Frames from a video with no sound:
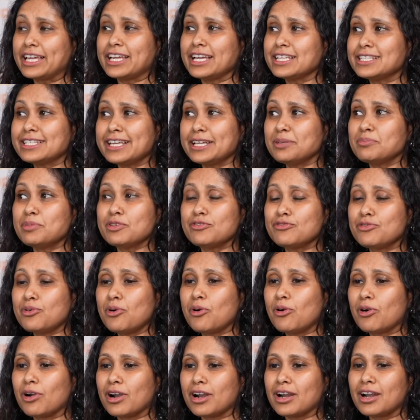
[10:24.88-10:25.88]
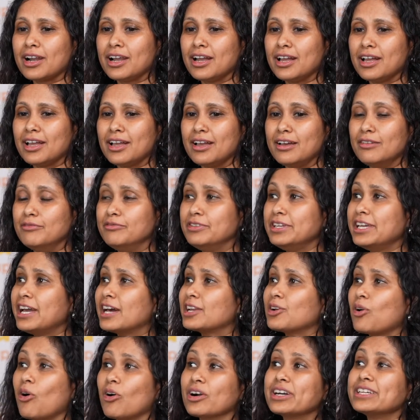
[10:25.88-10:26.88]
I said before, we
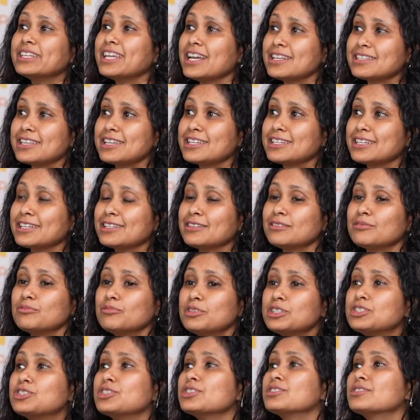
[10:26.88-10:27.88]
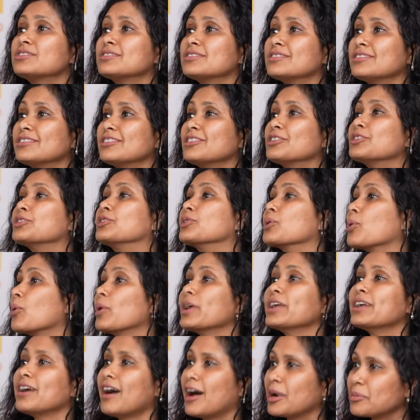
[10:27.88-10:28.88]
are an organization which is
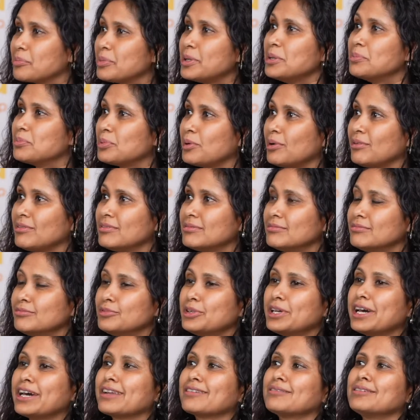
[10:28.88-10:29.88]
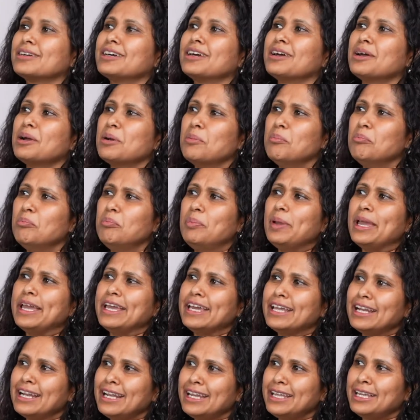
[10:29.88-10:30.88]
growing our people. We are
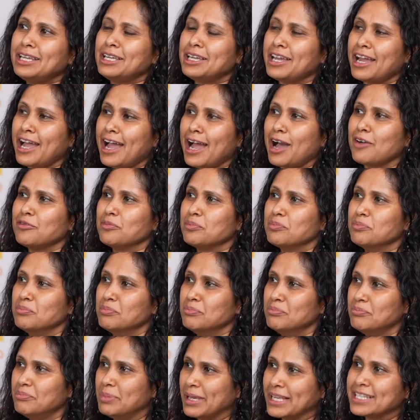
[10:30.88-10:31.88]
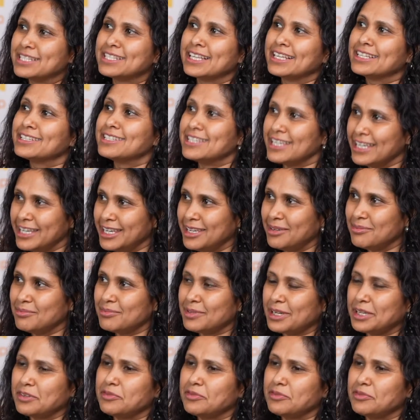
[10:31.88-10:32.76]
barely have basic team.